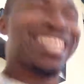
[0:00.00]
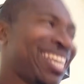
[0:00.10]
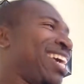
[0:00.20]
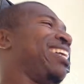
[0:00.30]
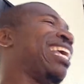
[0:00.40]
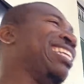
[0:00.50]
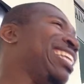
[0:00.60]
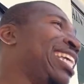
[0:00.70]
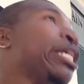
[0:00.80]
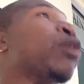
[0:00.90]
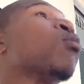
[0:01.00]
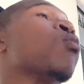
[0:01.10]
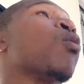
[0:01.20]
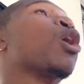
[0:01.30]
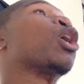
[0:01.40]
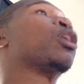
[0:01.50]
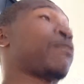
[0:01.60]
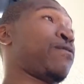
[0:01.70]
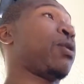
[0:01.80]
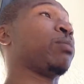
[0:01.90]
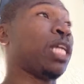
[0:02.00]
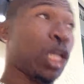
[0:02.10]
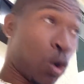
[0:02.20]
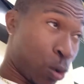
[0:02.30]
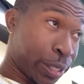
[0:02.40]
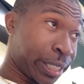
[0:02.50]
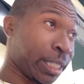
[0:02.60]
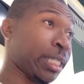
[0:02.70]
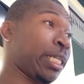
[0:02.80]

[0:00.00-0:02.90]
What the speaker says: Yeah, they need their word from the Lord.